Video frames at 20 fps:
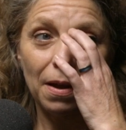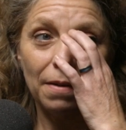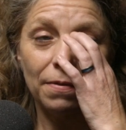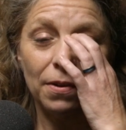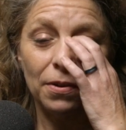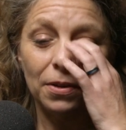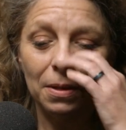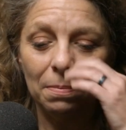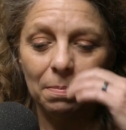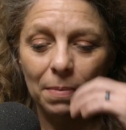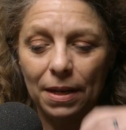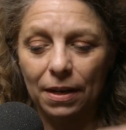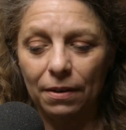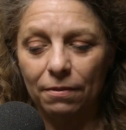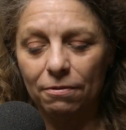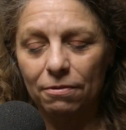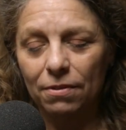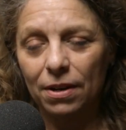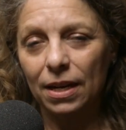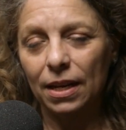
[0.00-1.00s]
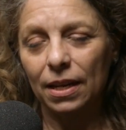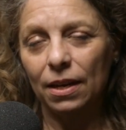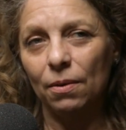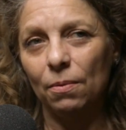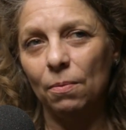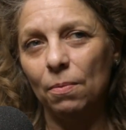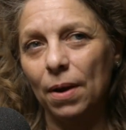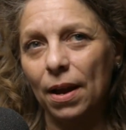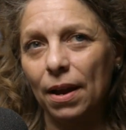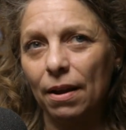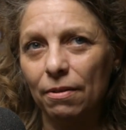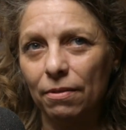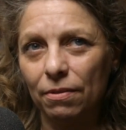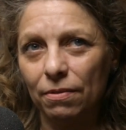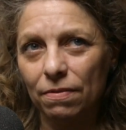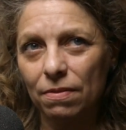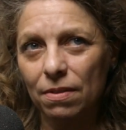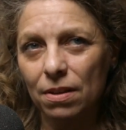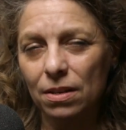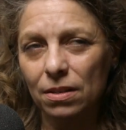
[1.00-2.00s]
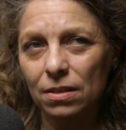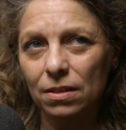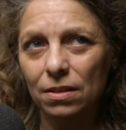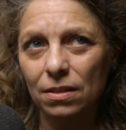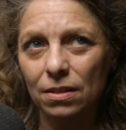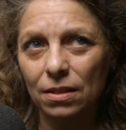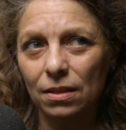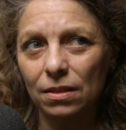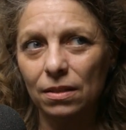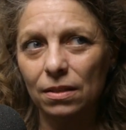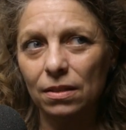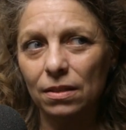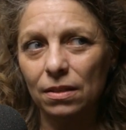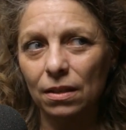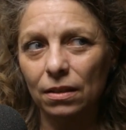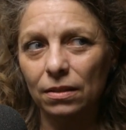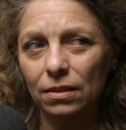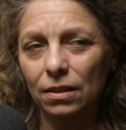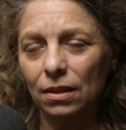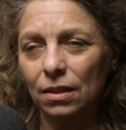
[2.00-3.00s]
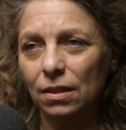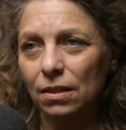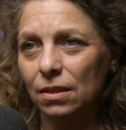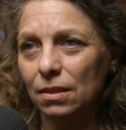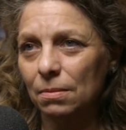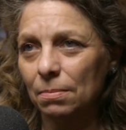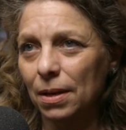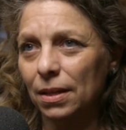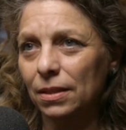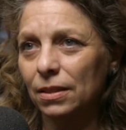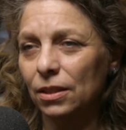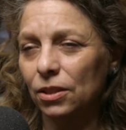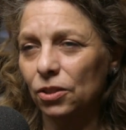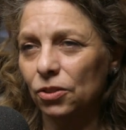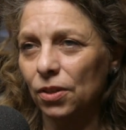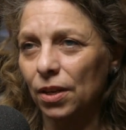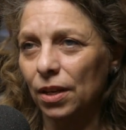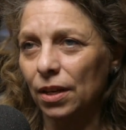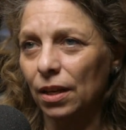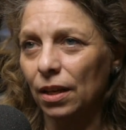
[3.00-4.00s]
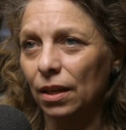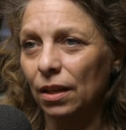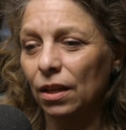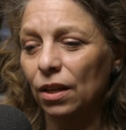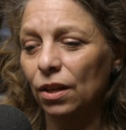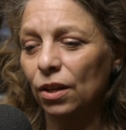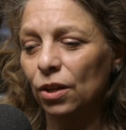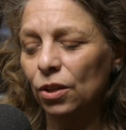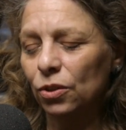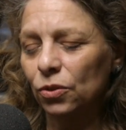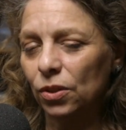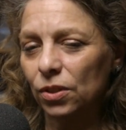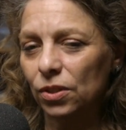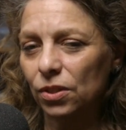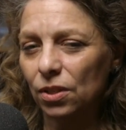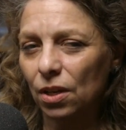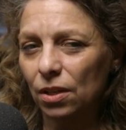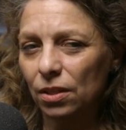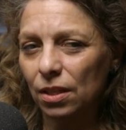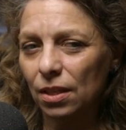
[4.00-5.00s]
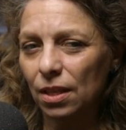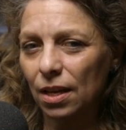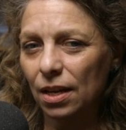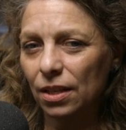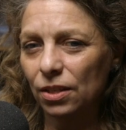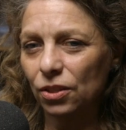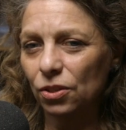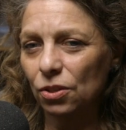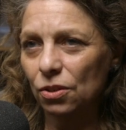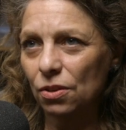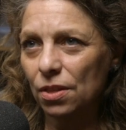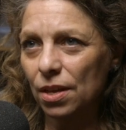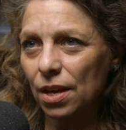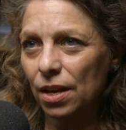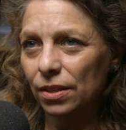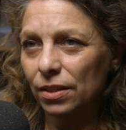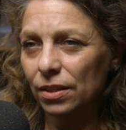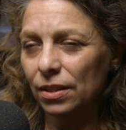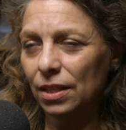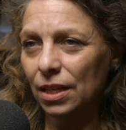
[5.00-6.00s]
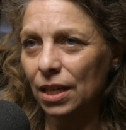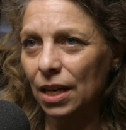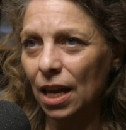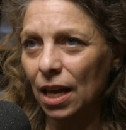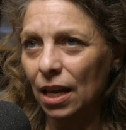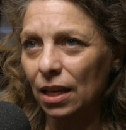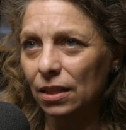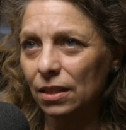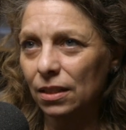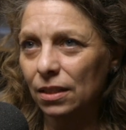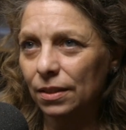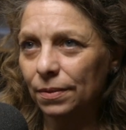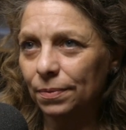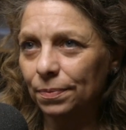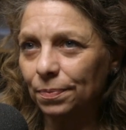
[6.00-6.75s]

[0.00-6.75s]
only been really aware of this since starting the somatic training. So I started that in 2008,